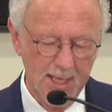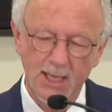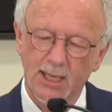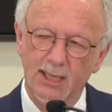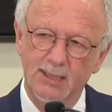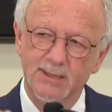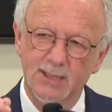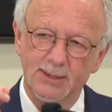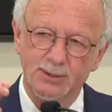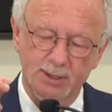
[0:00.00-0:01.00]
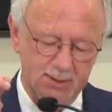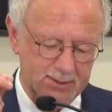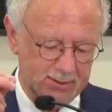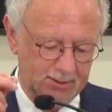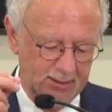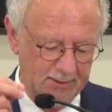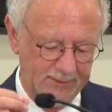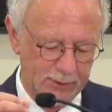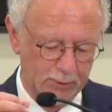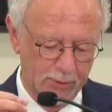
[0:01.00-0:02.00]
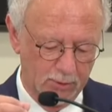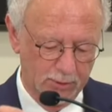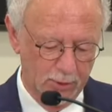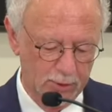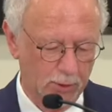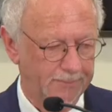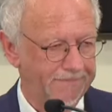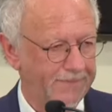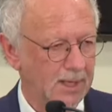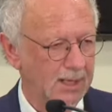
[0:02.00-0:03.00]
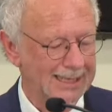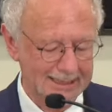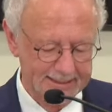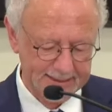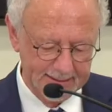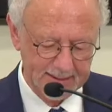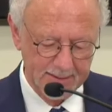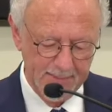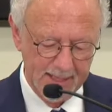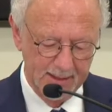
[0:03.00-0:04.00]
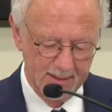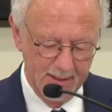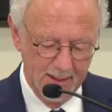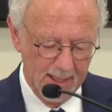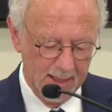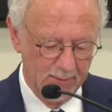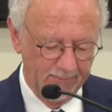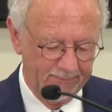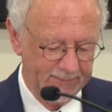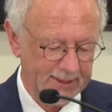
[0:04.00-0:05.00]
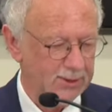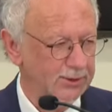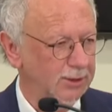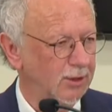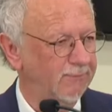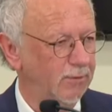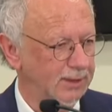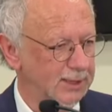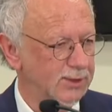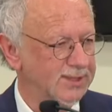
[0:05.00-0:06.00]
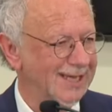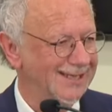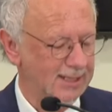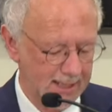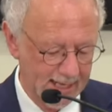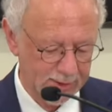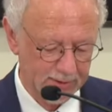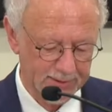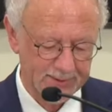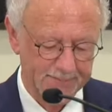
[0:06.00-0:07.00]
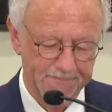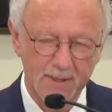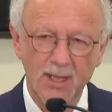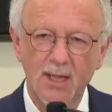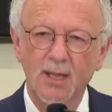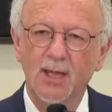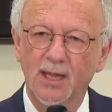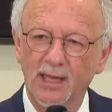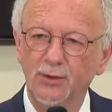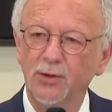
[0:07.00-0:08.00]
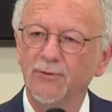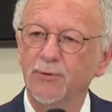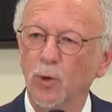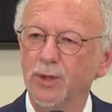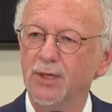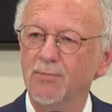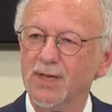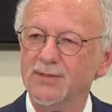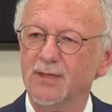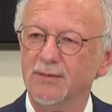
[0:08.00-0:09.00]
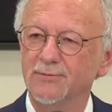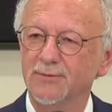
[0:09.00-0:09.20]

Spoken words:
It is not just individual or local. It is systematic and a reflection of religious nationalism. End of quoting myself.